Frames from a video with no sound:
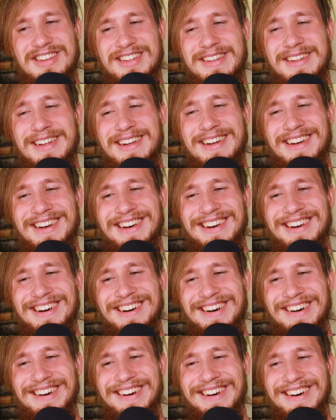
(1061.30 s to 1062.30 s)

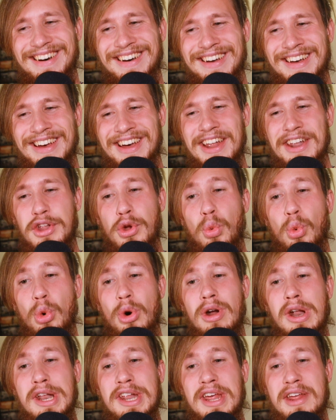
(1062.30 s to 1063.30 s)
the
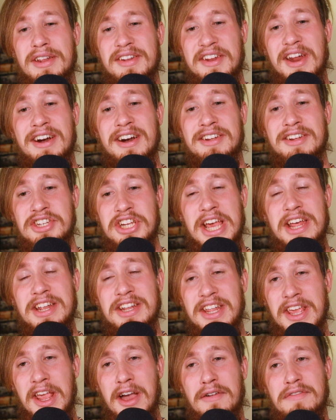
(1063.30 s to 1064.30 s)
word I started
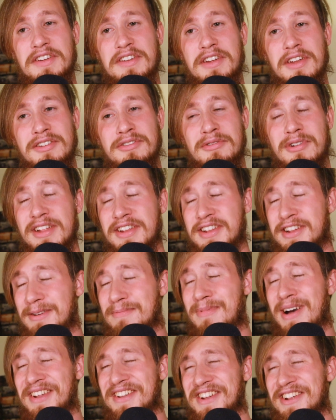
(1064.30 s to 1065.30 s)
chanting after undressing
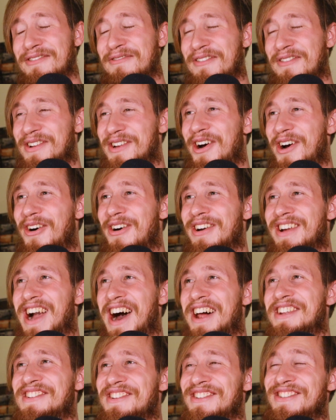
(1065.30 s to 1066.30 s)
myself and going
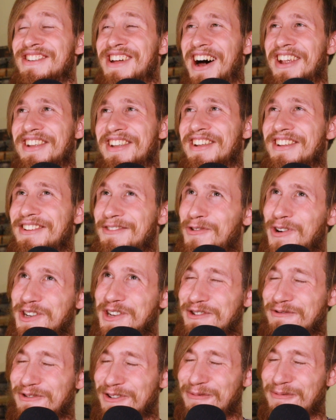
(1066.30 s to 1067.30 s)
under this
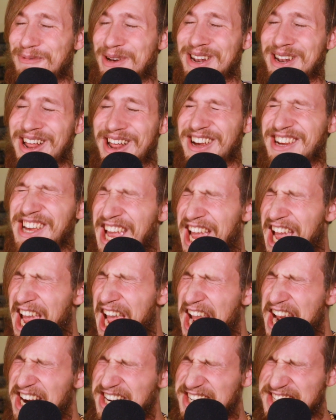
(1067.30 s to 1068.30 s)
waterfall and being like,
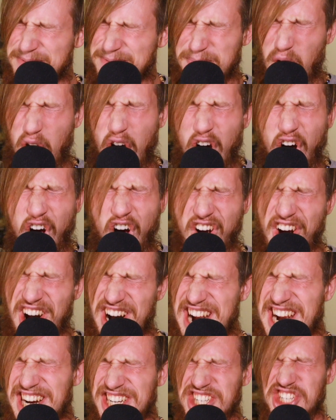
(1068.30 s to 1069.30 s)
explore,
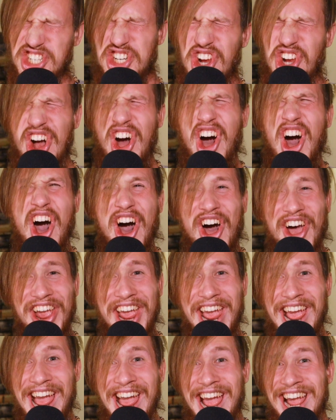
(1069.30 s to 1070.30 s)
enjoy,
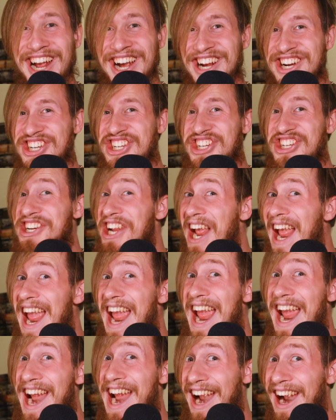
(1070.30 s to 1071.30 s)

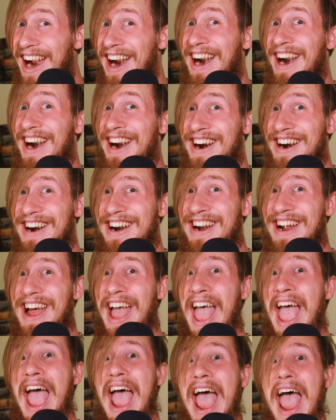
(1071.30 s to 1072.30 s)
share.
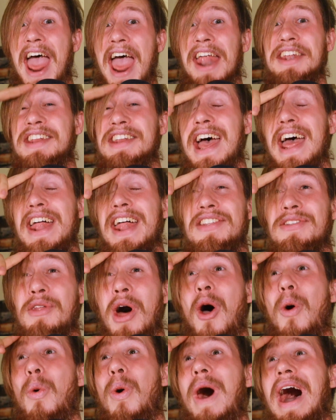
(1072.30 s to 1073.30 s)
And then
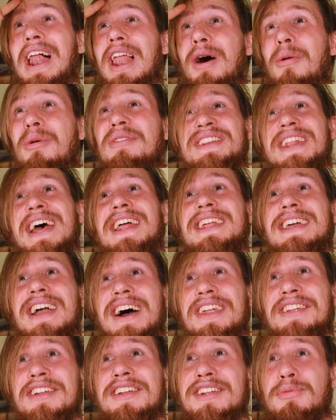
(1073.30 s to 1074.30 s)
while I was standing
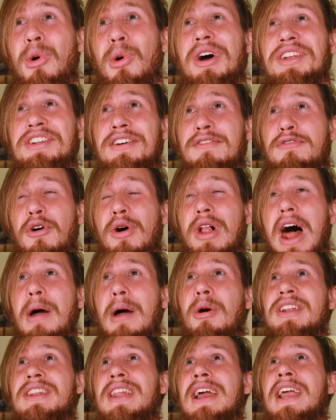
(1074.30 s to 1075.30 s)
under this waterfall, I
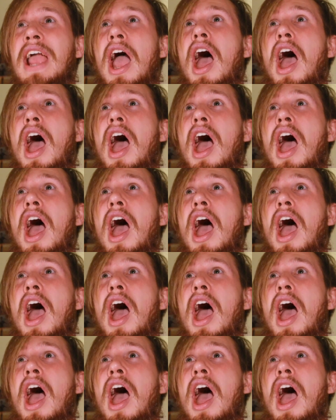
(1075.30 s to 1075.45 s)
was like,